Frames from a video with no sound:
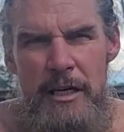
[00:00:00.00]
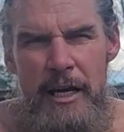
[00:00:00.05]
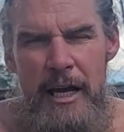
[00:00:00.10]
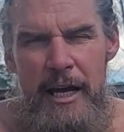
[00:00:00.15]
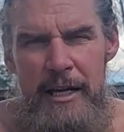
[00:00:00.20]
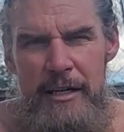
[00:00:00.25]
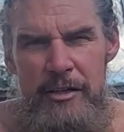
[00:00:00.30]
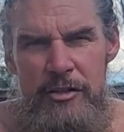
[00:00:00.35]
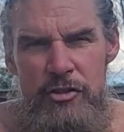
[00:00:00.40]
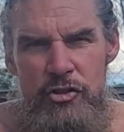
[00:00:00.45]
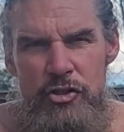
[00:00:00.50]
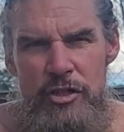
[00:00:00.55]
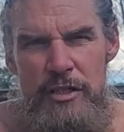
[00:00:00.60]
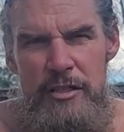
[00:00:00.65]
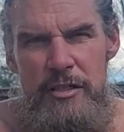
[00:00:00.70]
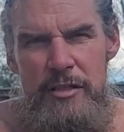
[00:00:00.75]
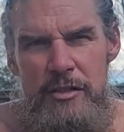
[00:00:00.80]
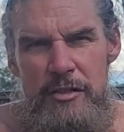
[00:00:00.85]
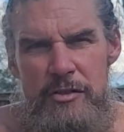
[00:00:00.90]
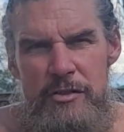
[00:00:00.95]
and she
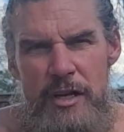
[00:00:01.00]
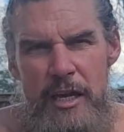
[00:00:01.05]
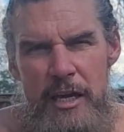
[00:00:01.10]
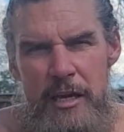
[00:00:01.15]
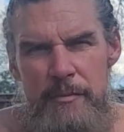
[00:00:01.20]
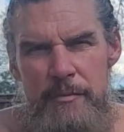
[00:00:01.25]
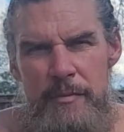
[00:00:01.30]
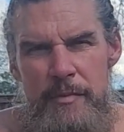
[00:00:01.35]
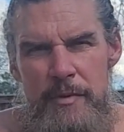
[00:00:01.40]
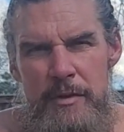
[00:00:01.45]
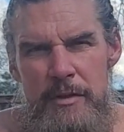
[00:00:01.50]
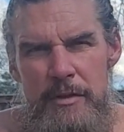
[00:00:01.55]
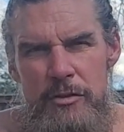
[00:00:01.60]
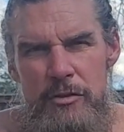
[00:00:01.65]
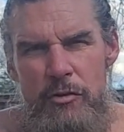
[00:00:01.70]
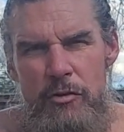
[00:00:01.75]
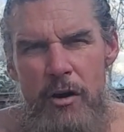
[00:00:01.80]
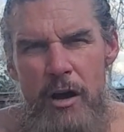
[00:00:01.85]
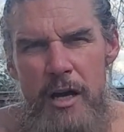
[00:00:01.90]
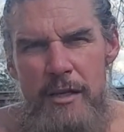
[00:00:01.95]
did the same
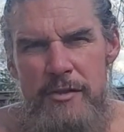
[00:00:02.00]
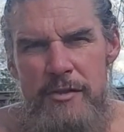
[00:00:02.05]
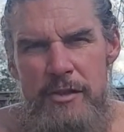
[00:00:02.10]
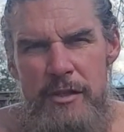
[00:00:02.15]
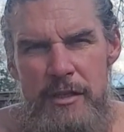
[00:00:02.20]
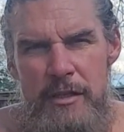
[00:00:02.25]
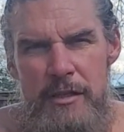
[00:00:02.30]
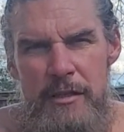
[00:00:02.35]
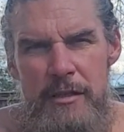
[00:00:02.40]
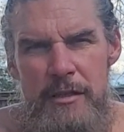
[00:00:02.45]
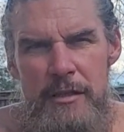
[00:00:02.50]
crossing,